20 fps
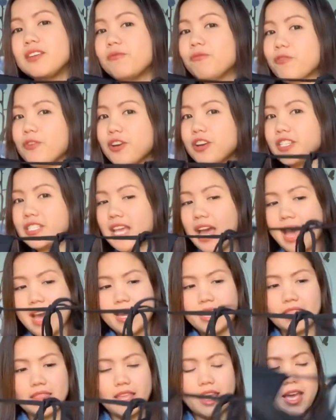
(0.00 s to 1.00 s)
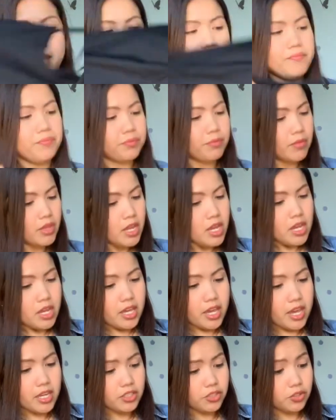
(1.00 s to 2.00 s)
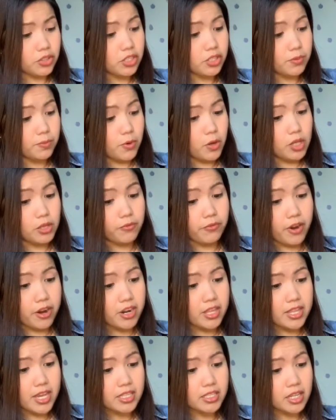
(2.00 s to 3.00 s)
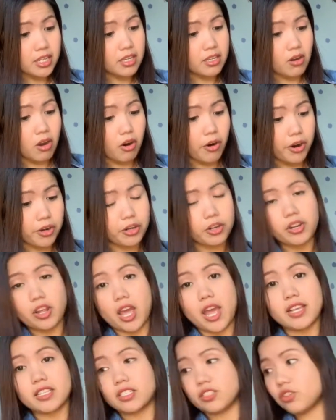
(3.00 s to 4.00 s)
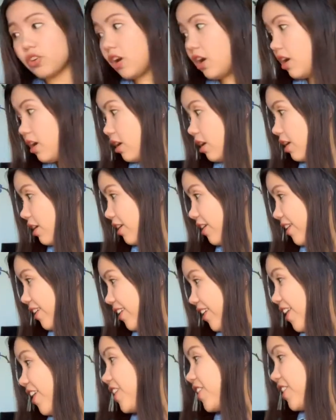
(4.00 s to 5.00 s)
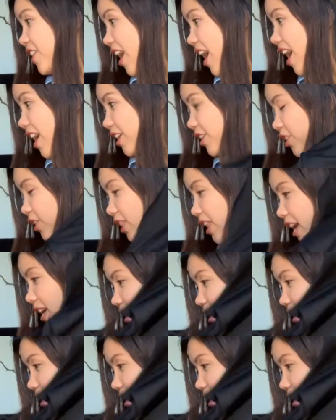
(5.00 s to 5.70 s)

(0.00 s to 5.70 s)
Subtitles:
first item. Extra small. Very nice. I ordered extra. Yeah, you like